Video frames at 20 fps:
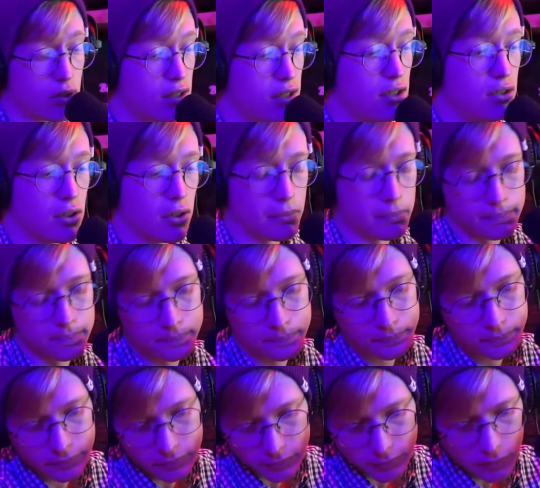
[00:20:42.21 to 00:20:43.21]
teacher
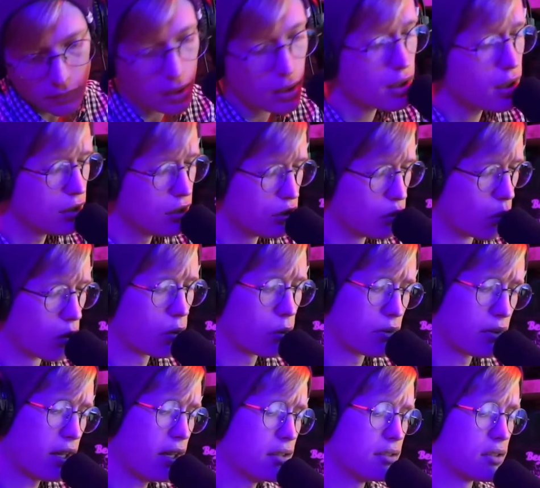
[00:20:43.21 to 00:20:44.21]
and you work
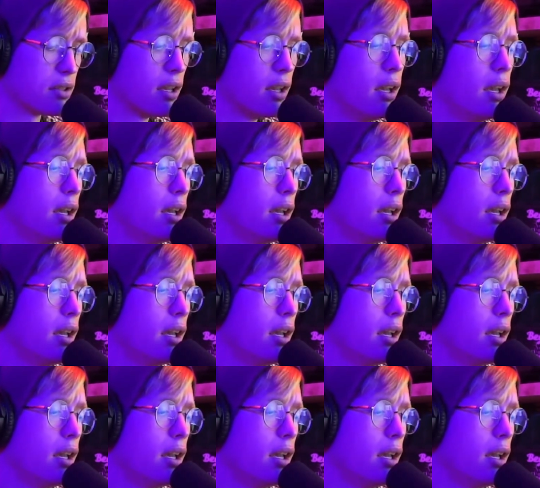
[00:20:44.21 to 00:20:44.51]
with kids.